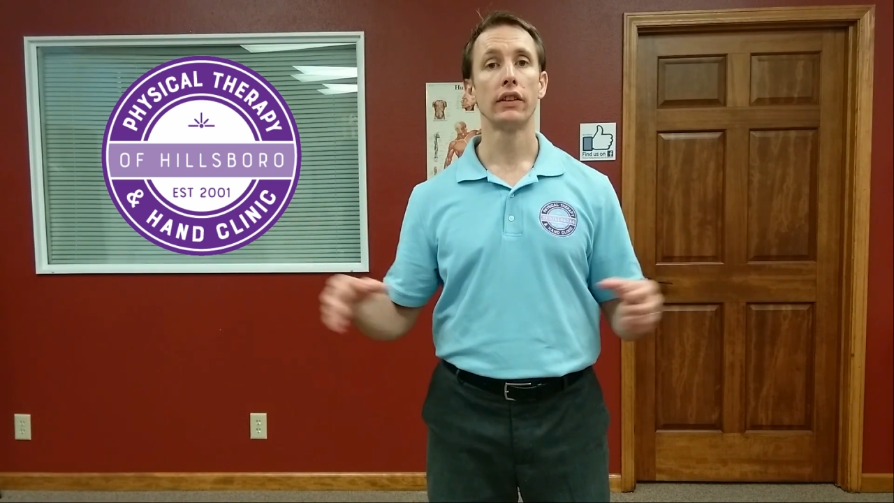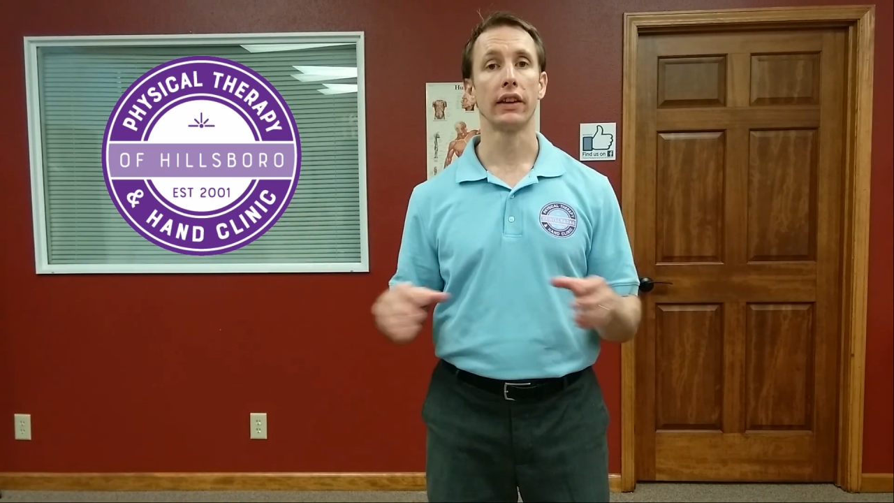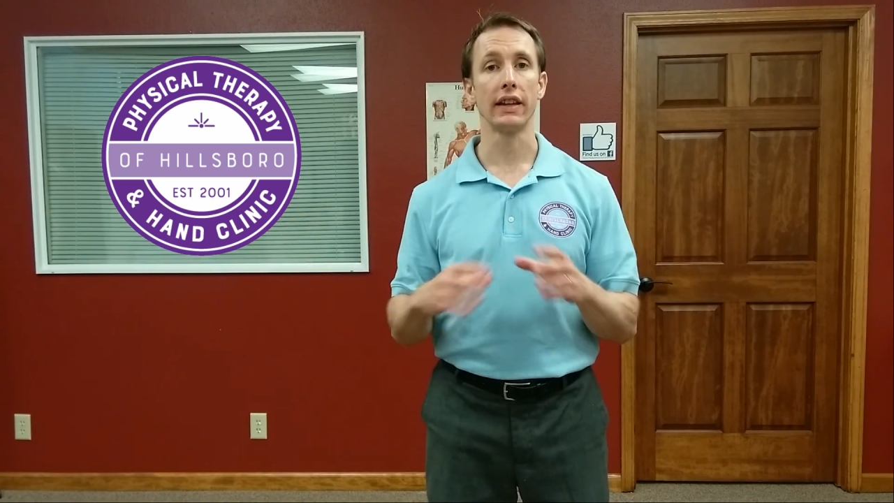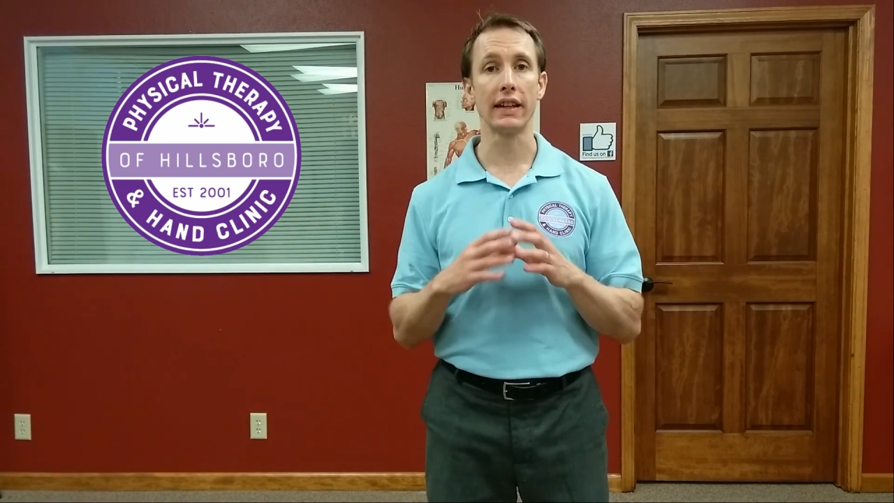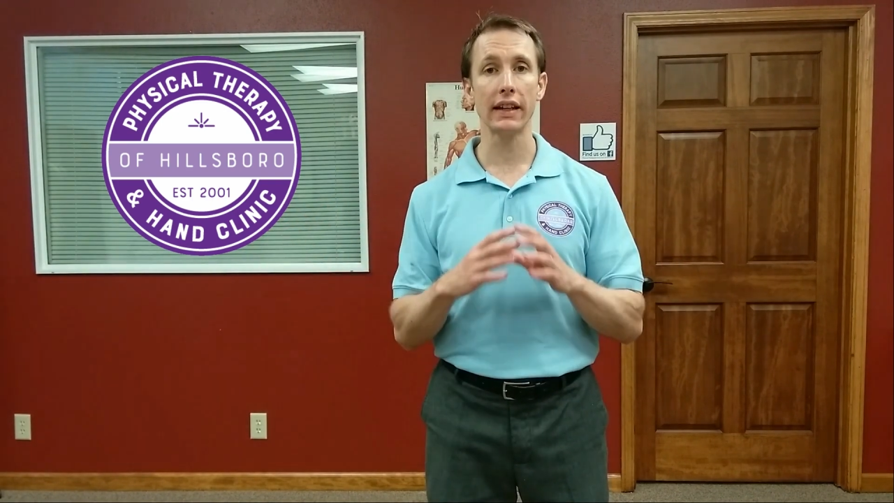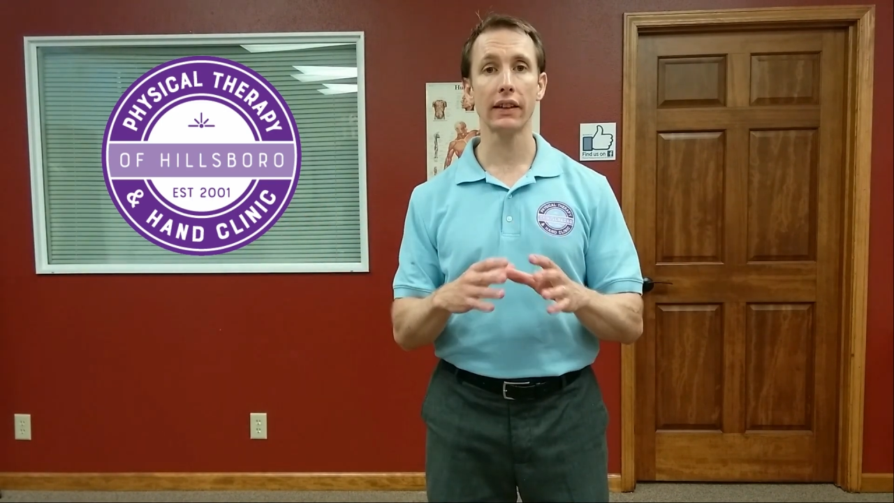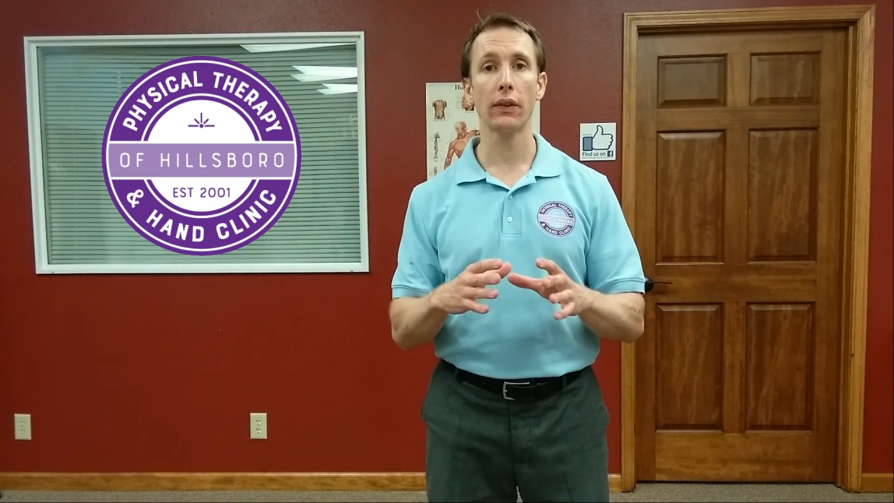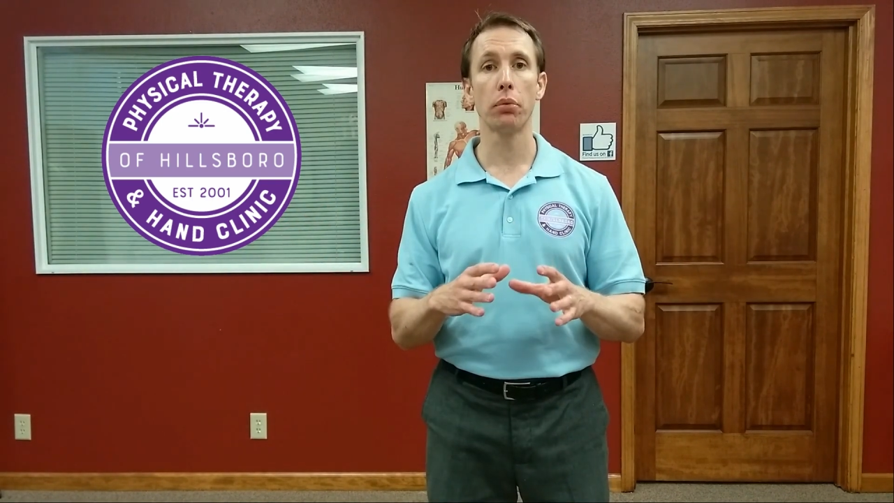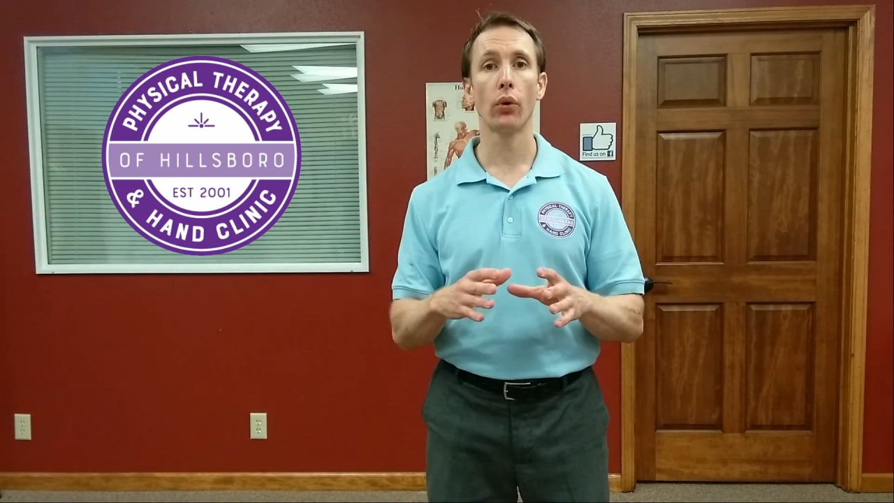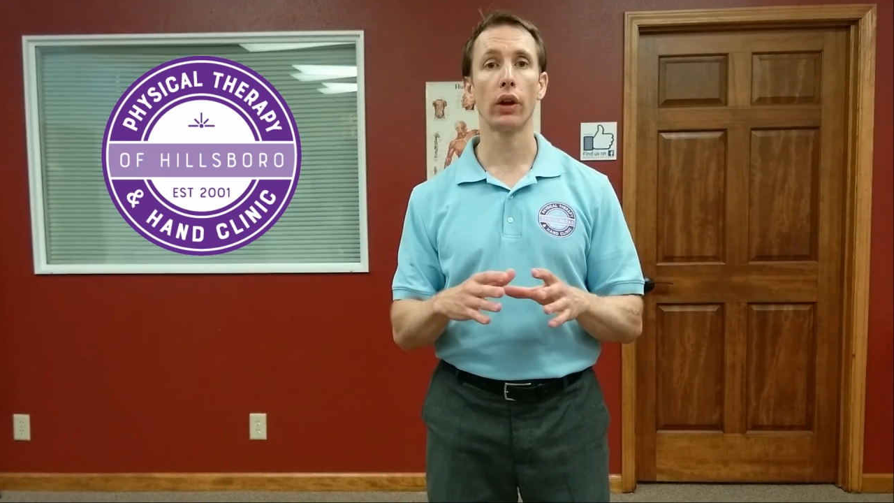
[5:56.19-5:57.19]
till you get to
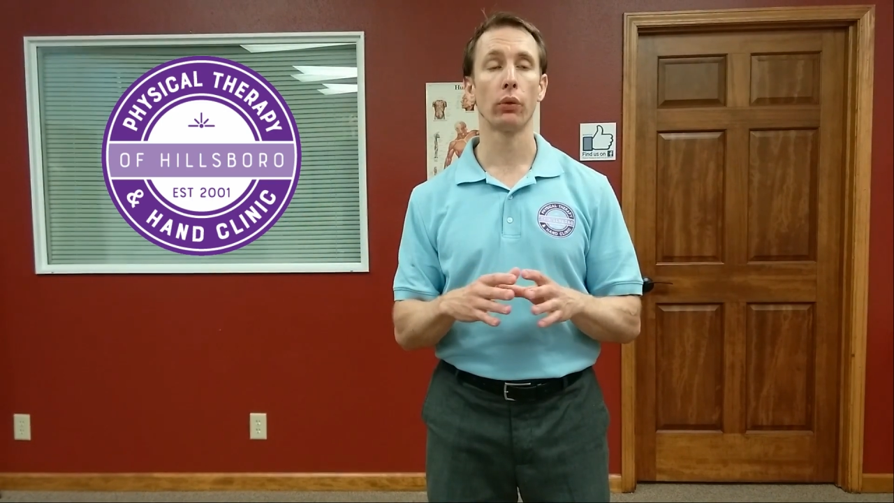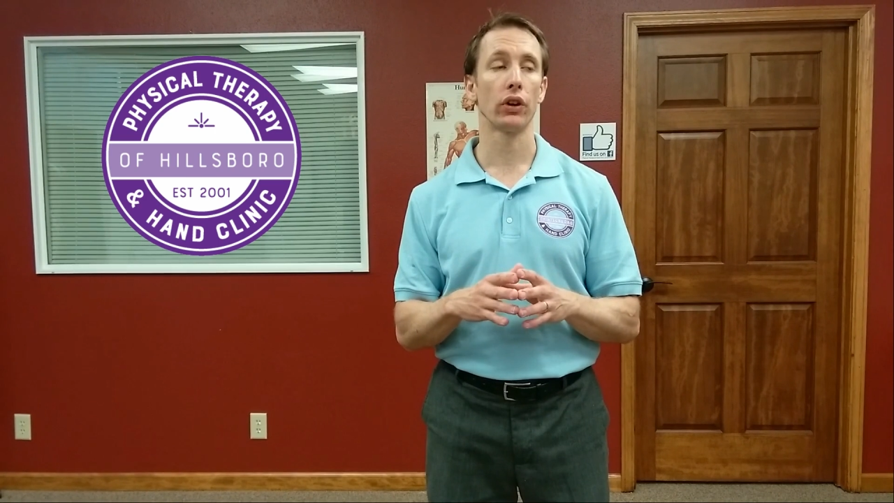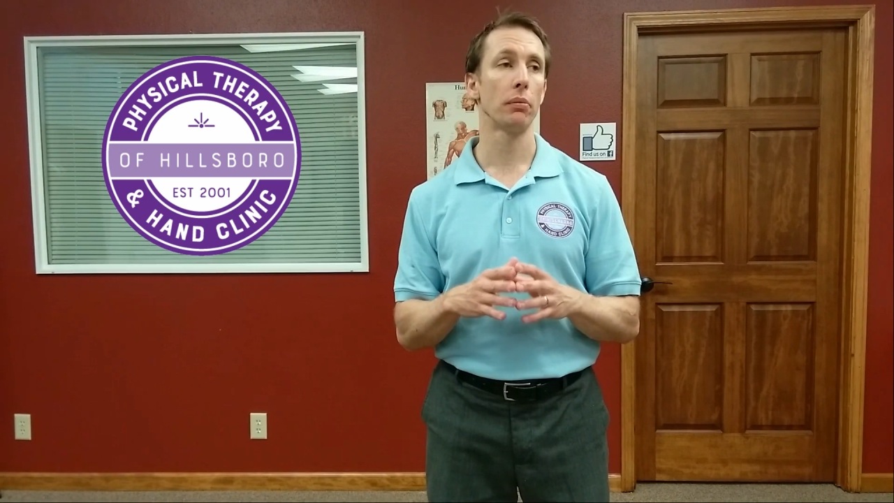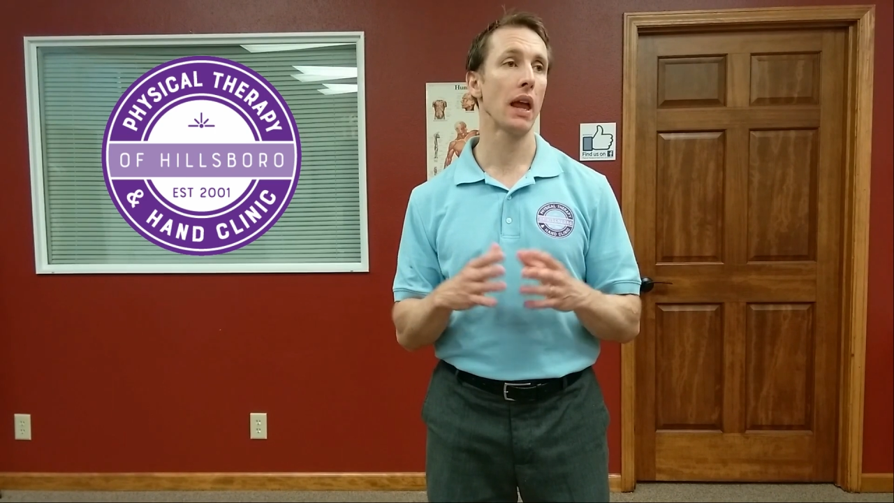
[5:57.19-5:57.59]
the point where you're